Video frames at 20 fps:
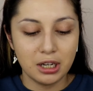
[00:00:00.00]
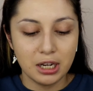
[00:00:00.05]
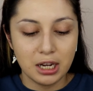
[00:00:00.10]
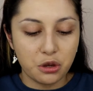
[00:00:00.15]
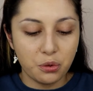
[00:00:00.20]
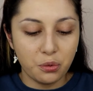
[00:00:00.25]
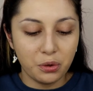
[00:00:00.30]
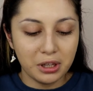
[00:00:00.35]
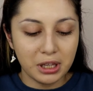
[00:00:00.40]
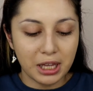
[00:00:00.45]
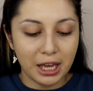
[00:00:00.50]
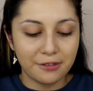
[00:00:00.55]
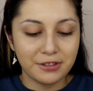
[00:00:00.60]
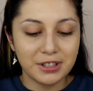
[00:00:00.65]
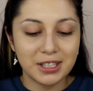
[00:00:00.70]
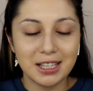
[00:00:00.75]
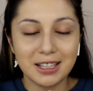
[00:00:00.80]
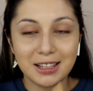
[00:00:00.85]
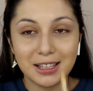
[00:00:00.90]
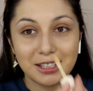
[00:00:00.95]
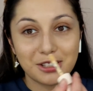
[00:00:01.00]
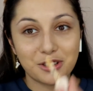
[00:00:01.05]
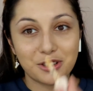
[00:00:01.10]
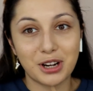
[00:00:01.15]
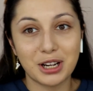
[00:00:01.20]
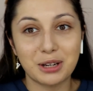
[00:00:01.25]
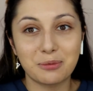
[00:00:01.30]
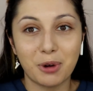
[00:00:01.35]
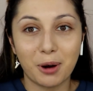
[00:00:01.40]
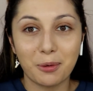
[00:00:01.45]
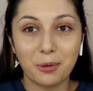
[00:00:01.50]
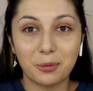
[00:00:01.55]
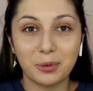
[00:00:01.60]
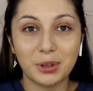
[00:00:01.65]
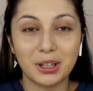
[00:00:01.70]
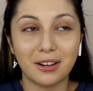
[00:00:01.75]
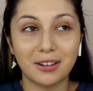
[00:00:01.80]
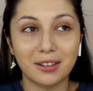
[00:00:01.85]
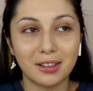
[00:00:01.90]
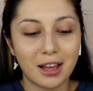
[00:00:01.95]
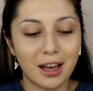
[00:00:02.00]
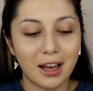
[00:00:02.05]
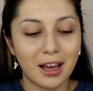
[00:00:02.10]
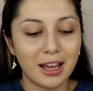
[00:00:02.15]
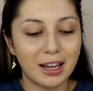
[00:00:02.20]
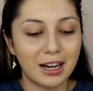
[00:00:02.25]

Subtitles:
You will have seen this trend probably a lot,